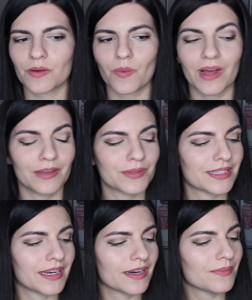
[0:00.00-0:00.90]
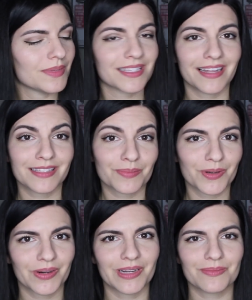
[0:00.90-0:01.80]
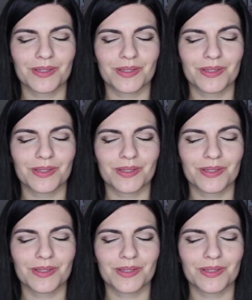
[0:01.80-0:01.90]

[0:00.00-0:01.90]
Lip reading: while I was there besides the program,